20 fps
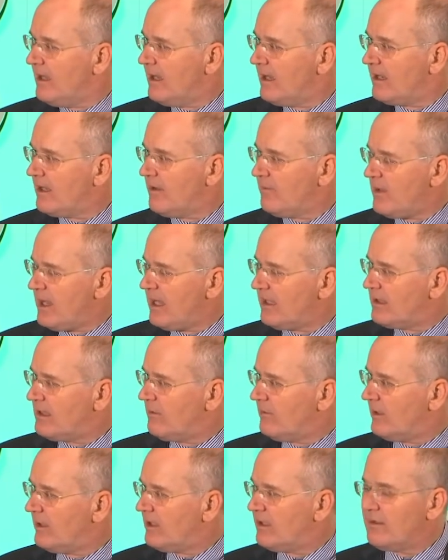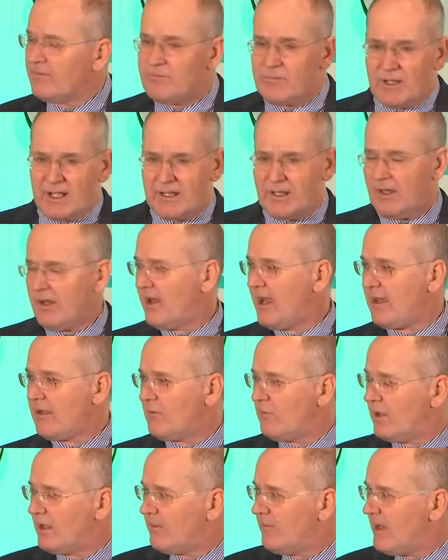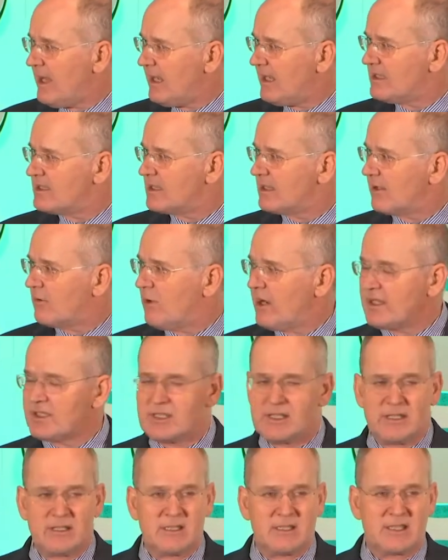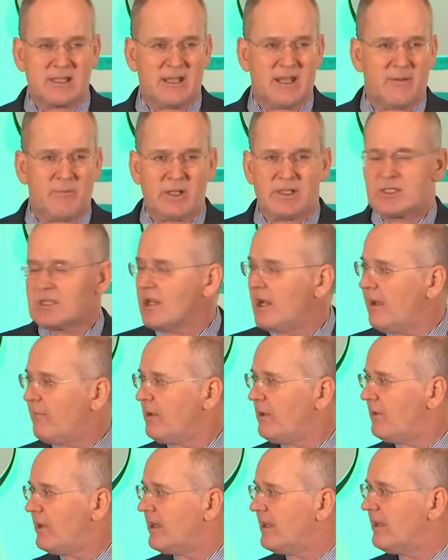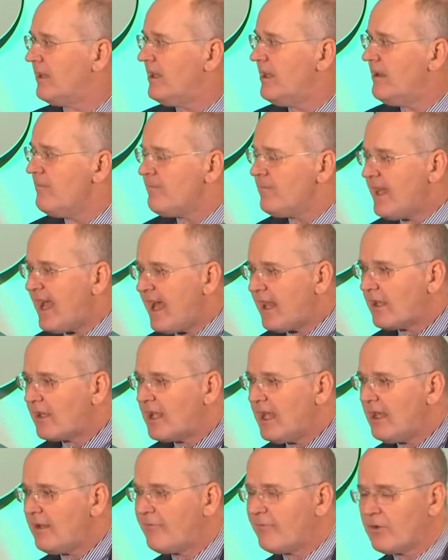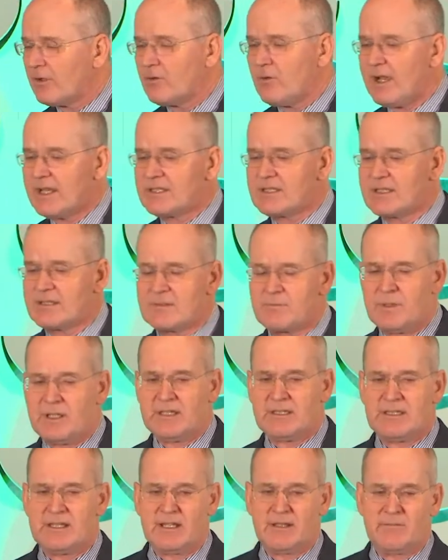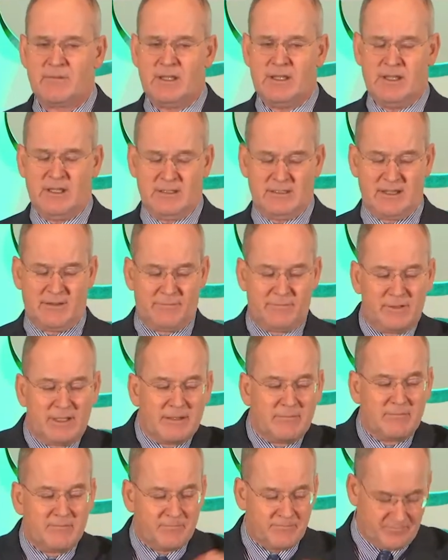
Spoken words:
don't know, Matt, I don't know how you want to manage the questions and how much time you want to allocate for questions, but definitely,